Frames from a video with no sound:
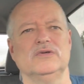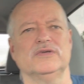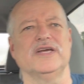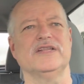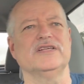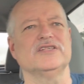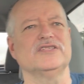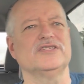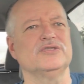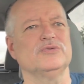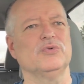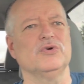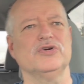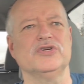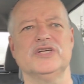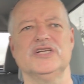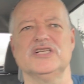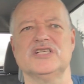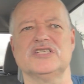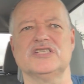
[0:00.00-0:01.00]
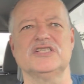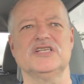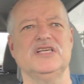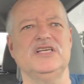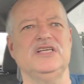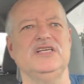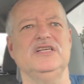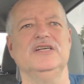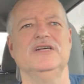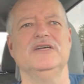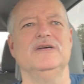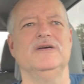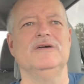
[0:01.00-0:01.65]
Okay, this is where you're going to see